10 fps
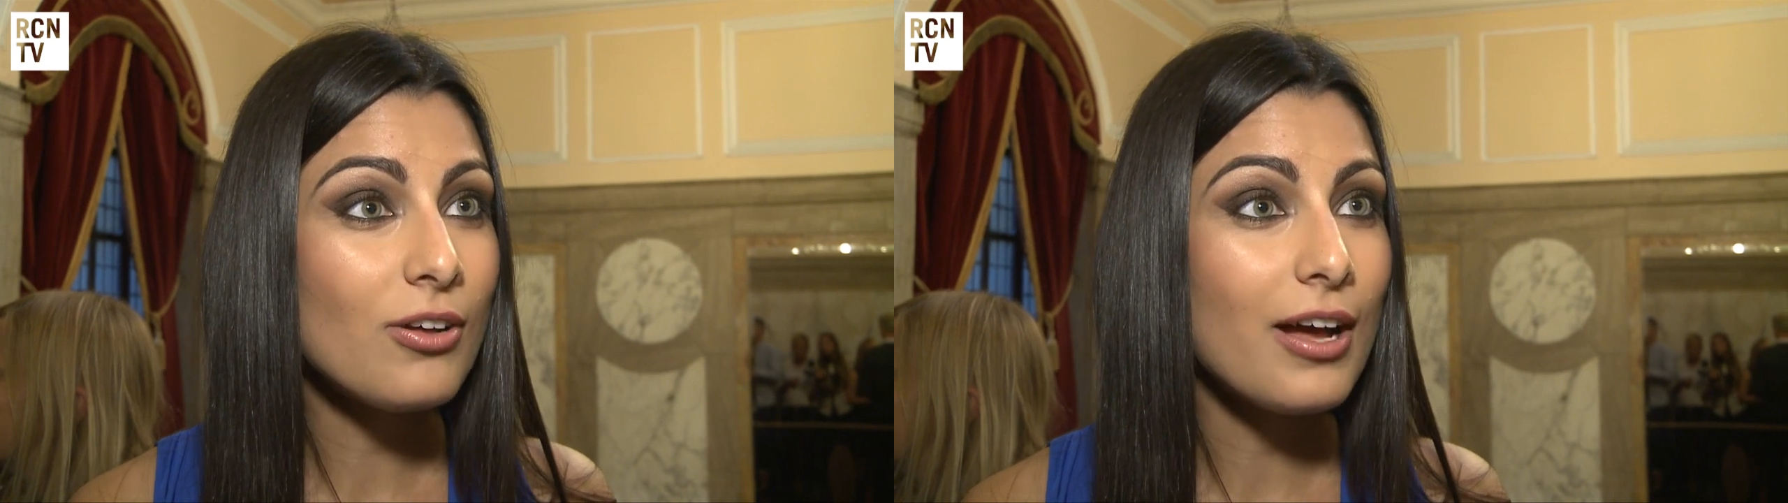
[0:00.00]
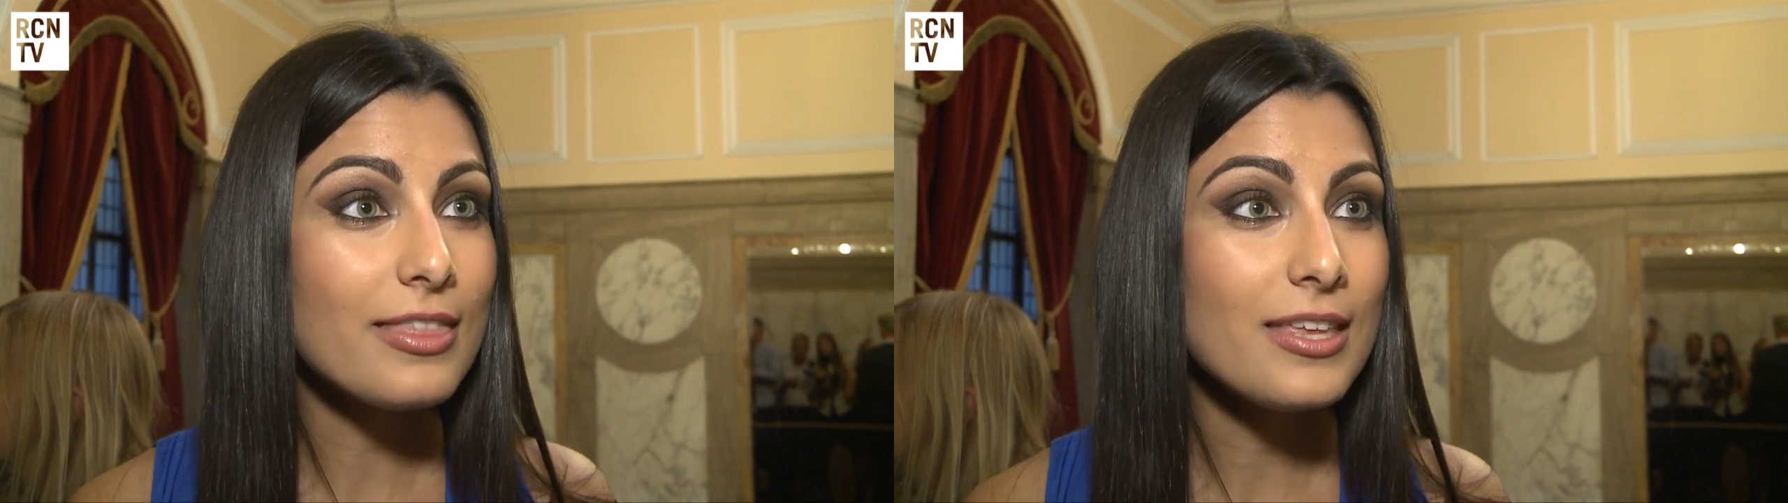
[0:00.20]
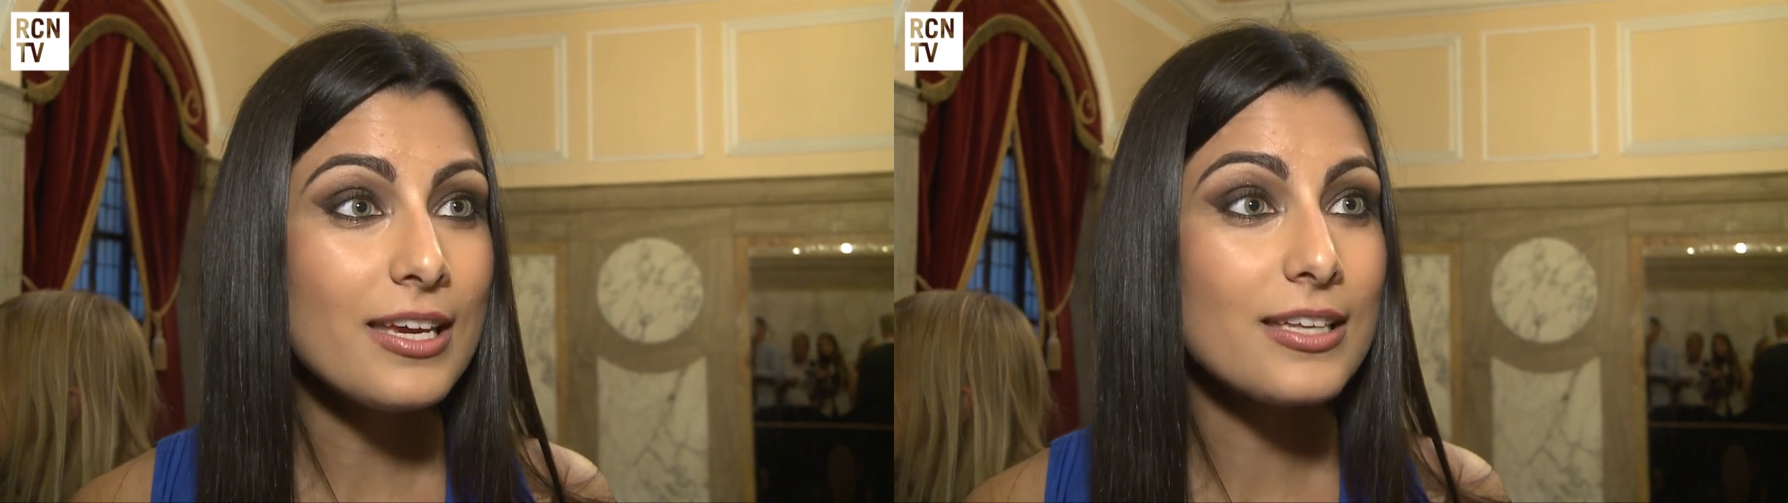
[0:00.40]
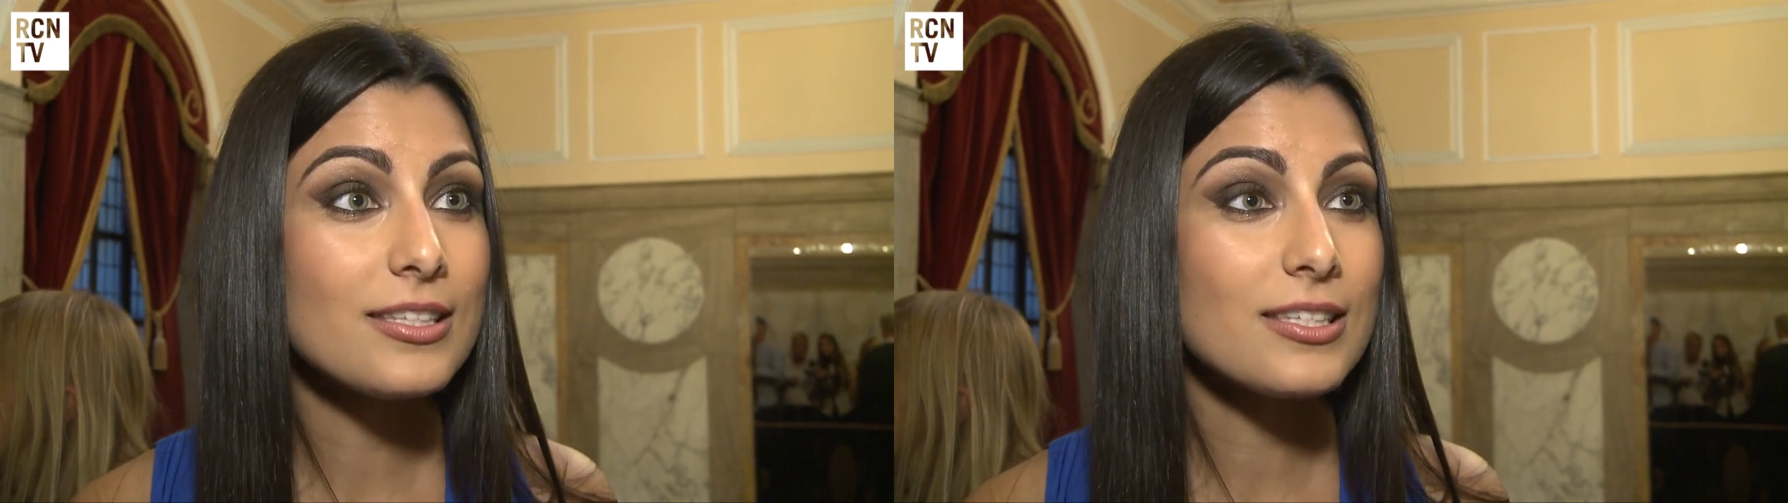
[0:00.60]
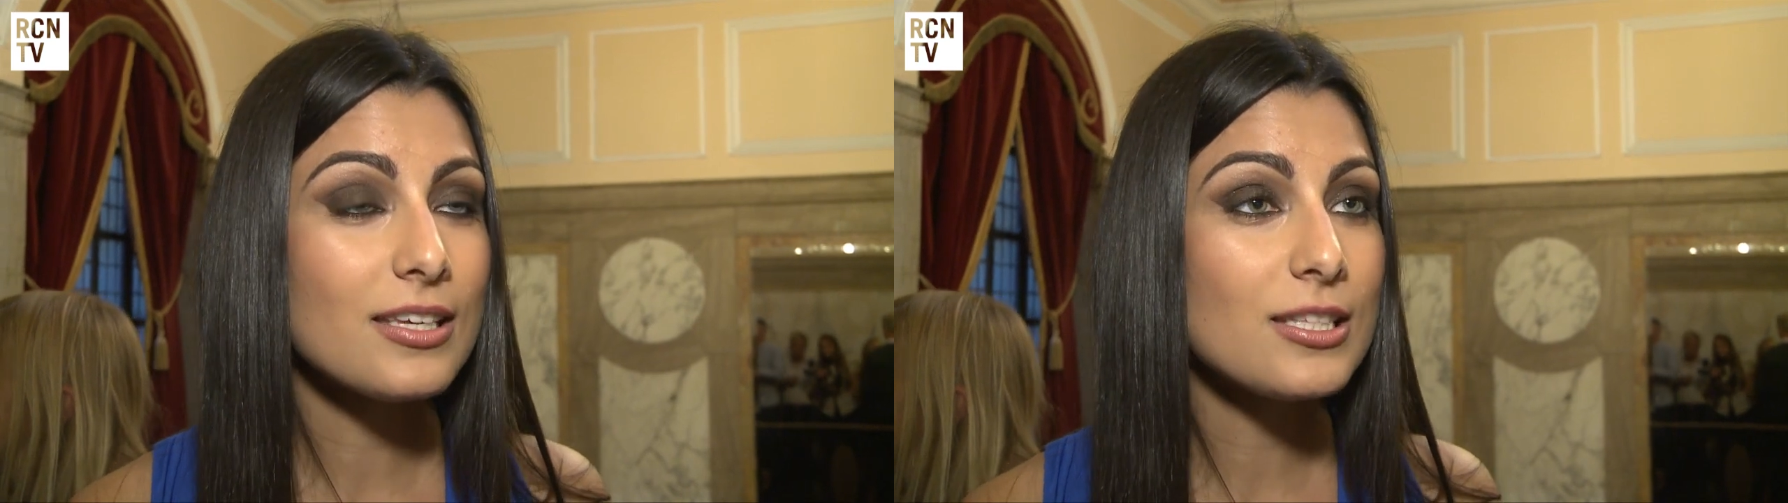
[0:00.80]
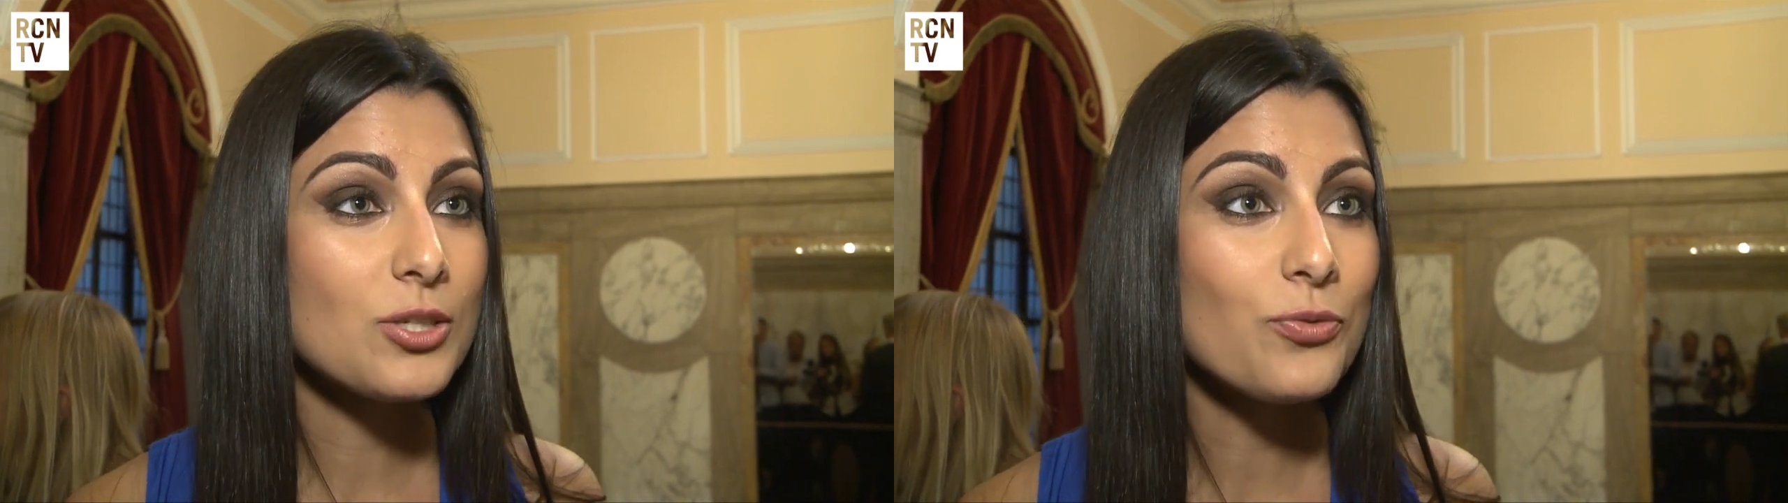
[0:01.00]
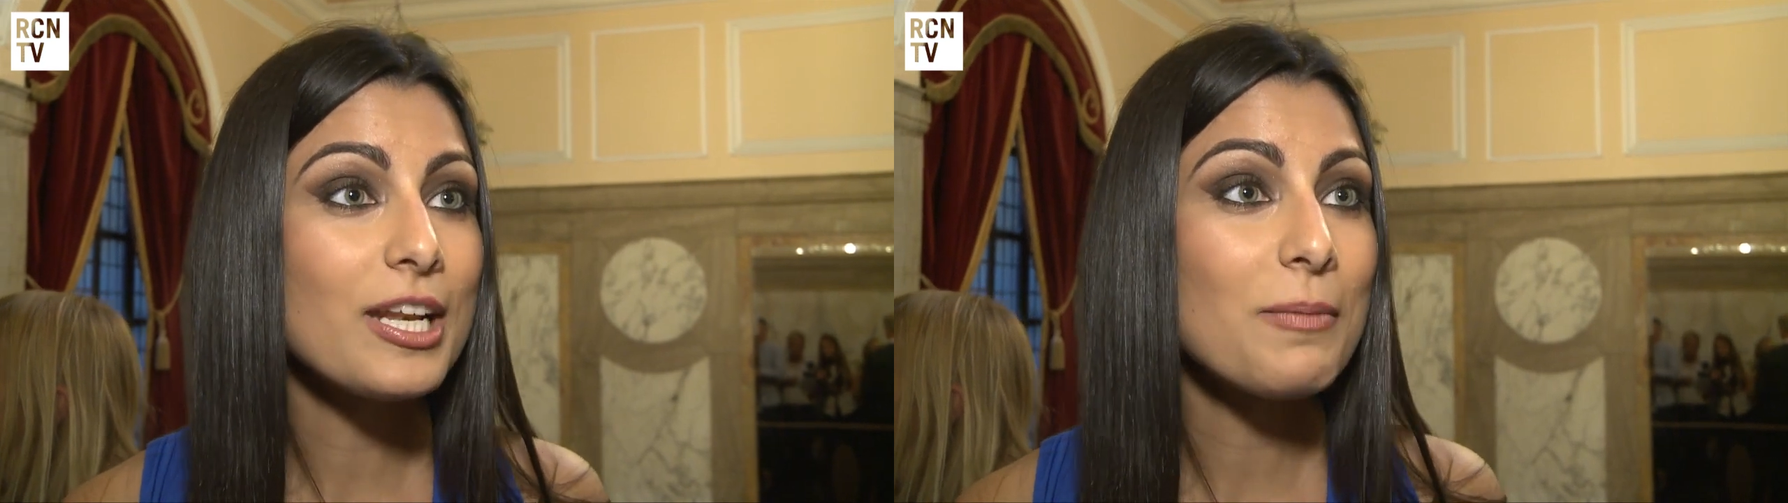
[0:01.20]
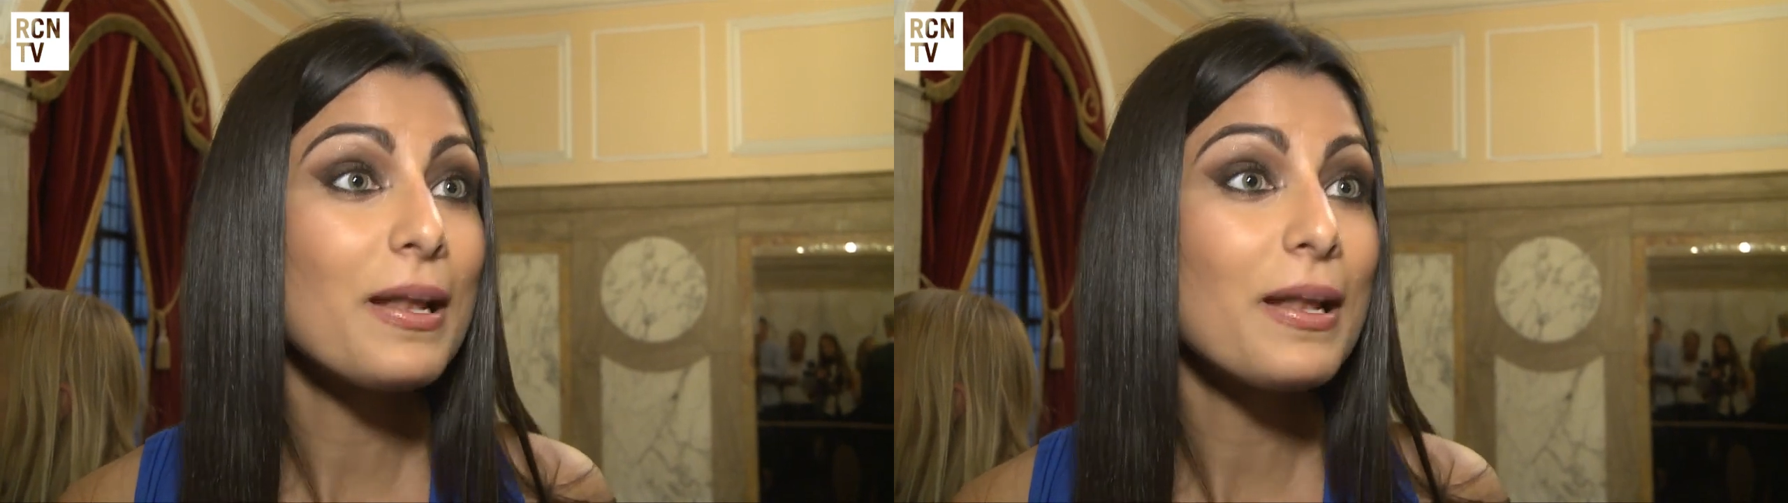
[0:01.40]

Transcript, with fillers: I think it's it's really